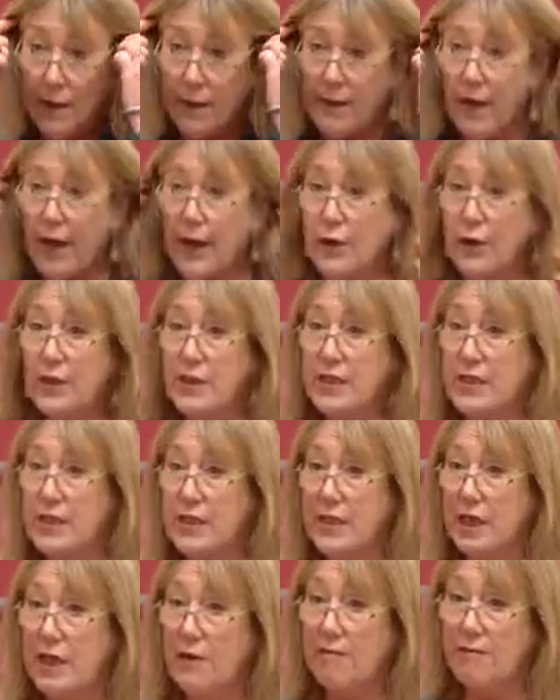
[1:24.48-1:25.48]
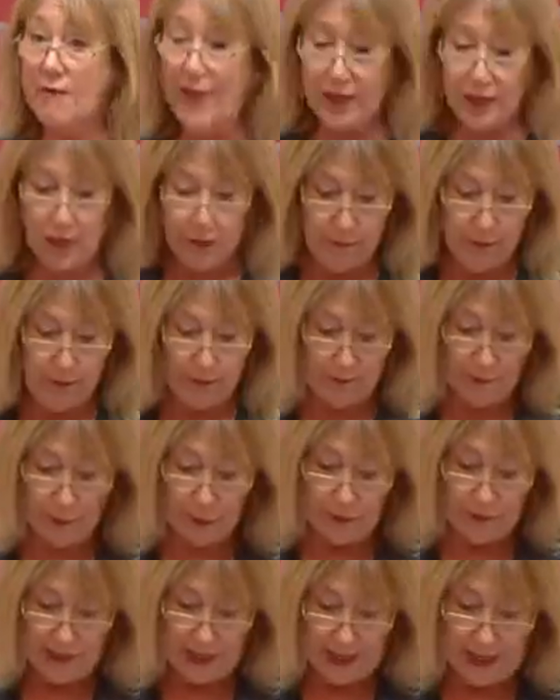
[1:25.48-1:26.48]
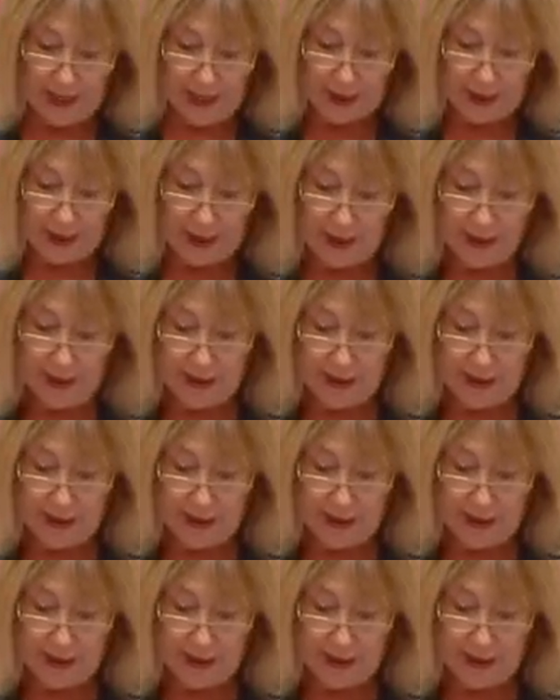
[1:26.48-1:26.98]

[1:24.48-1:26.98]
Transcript: They used this confection before the election